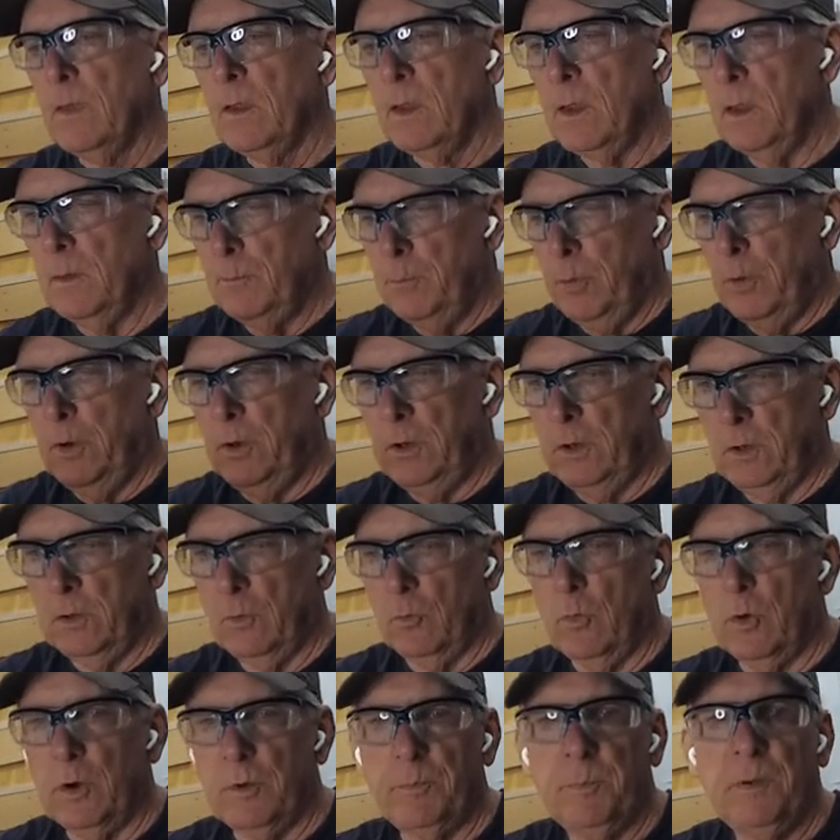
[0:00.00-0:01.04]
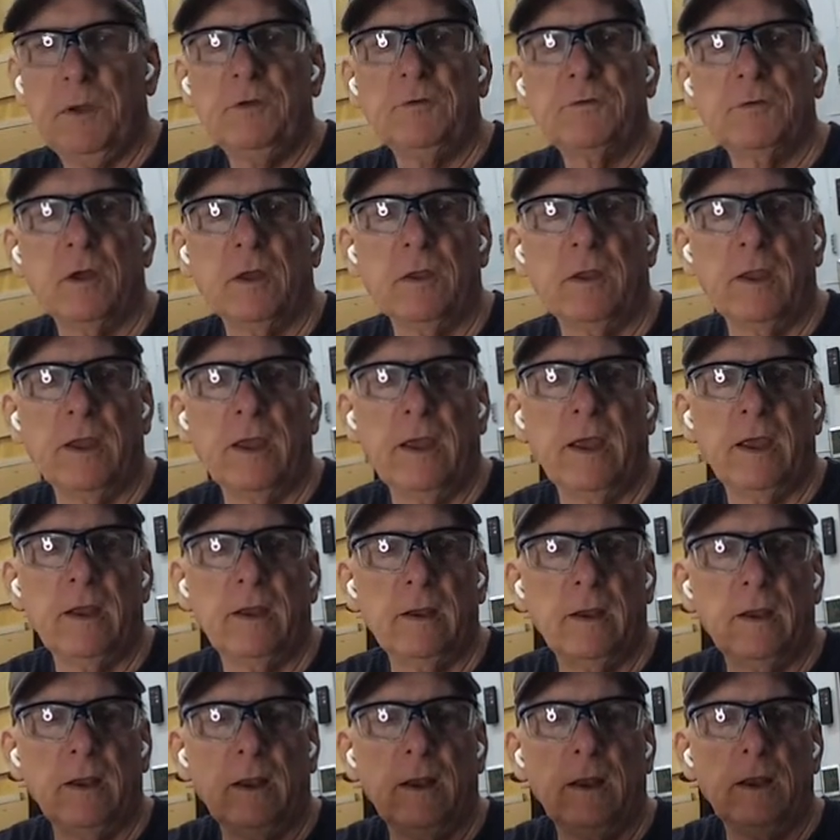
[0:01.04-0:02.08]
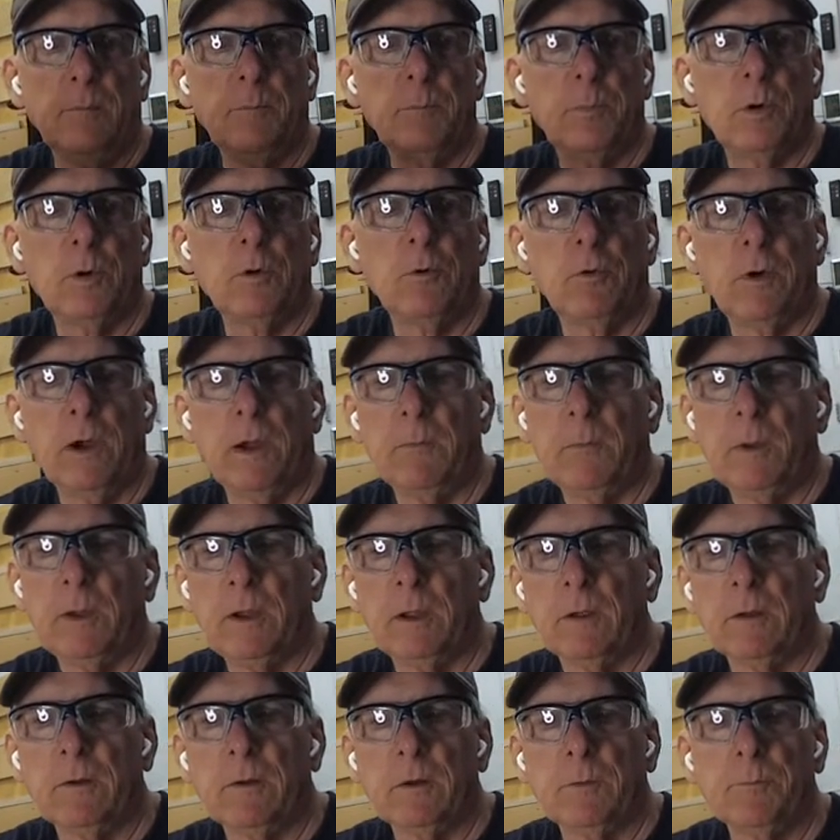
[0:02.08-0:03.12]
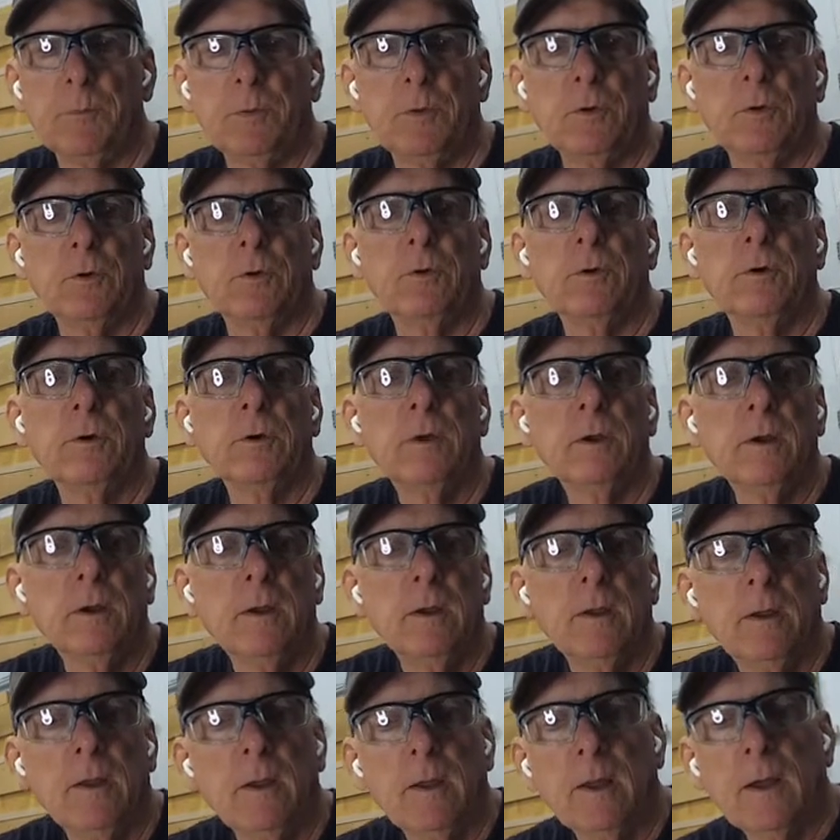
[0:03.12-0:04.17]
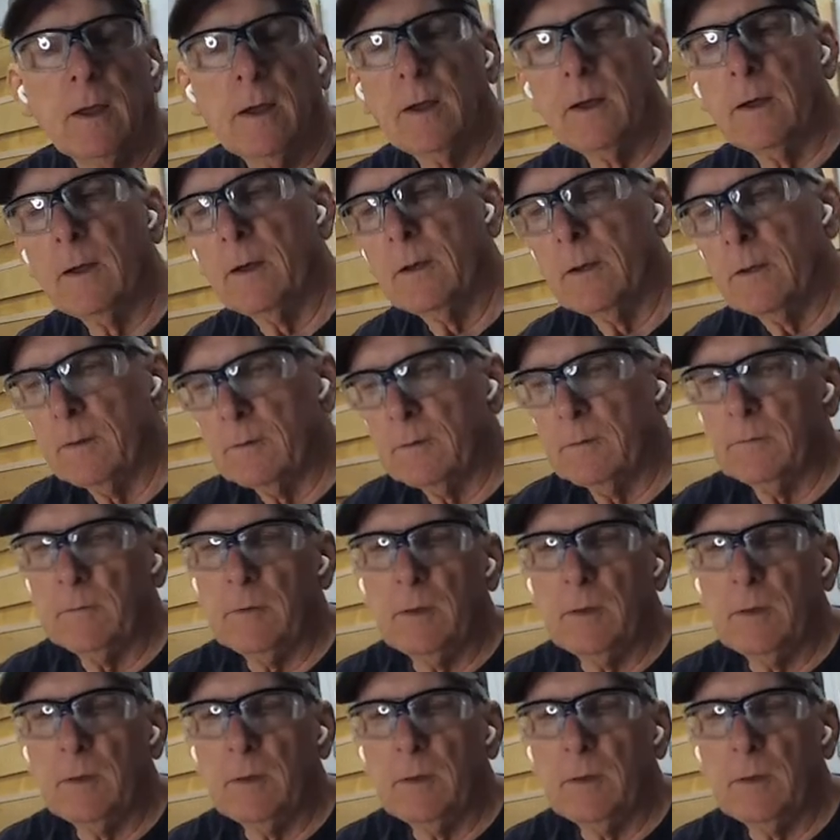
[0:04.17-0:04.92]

and putting your workpiece on that and then programming a computer uh,